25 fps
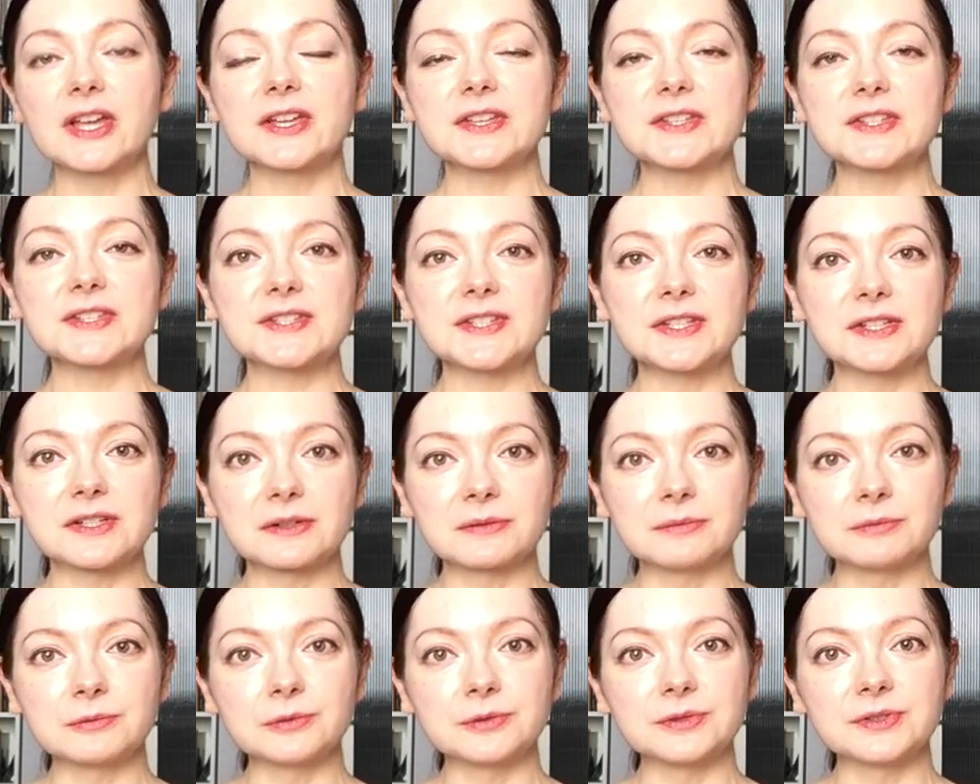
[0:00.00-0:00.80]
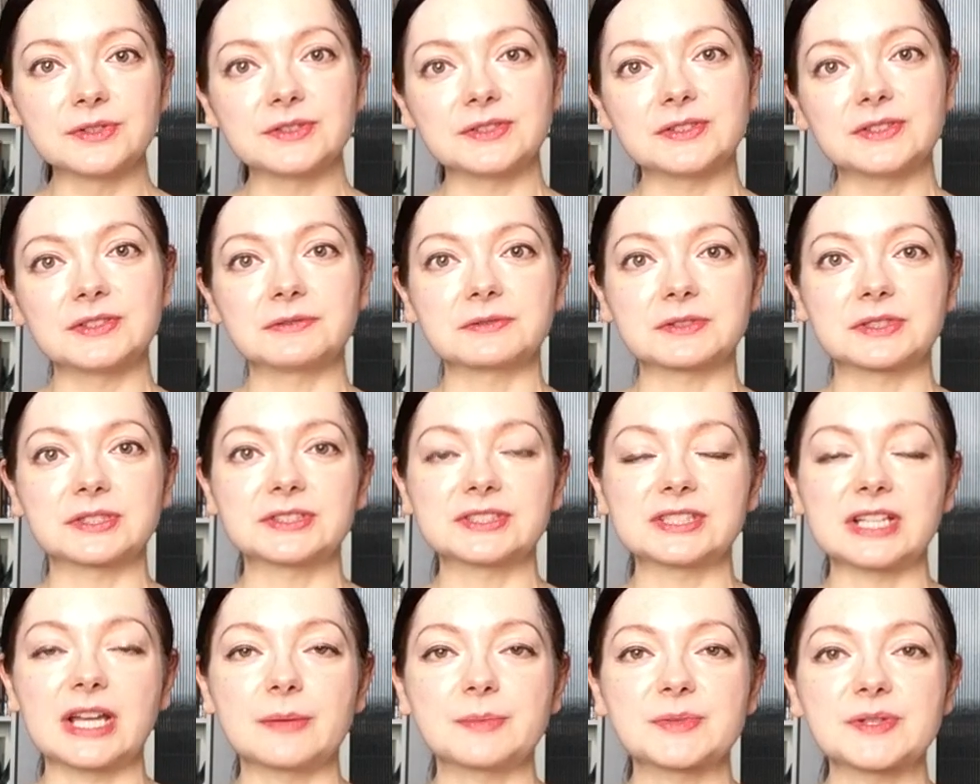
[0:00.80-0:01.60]
cedar wood,
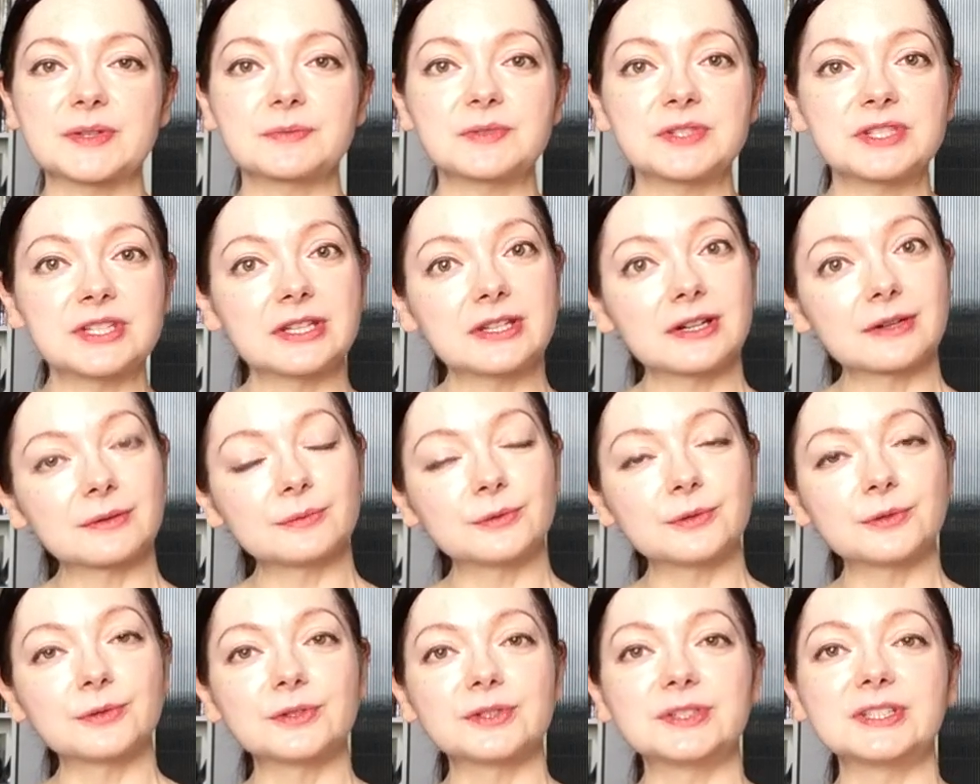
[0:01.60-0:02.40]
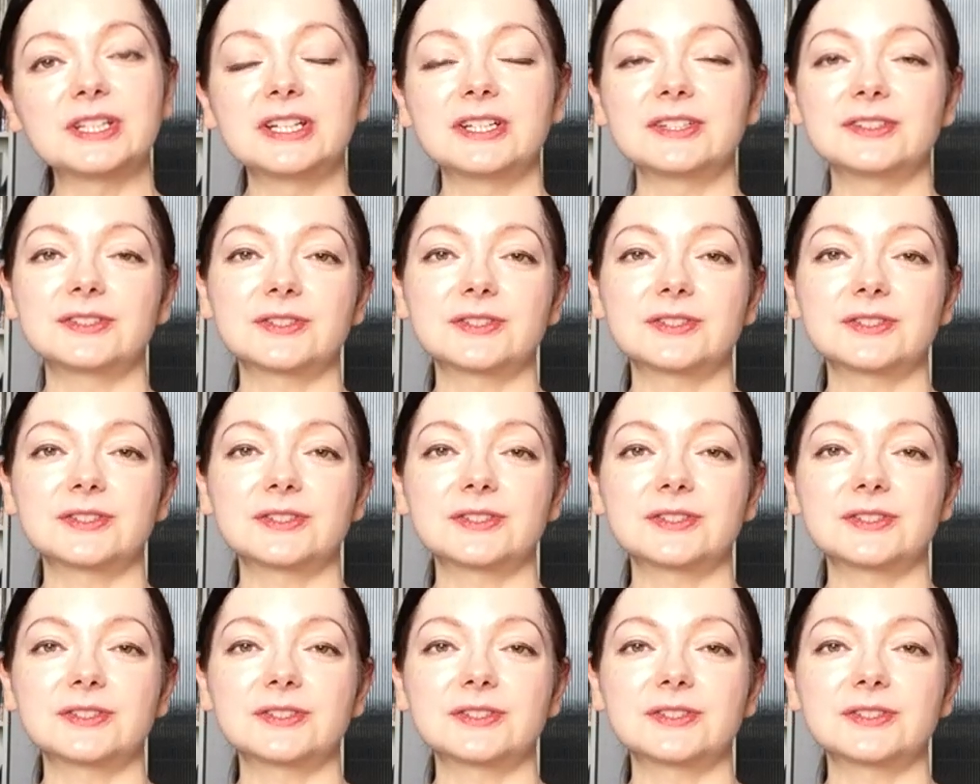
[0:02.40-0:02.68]
different types of cedar wood.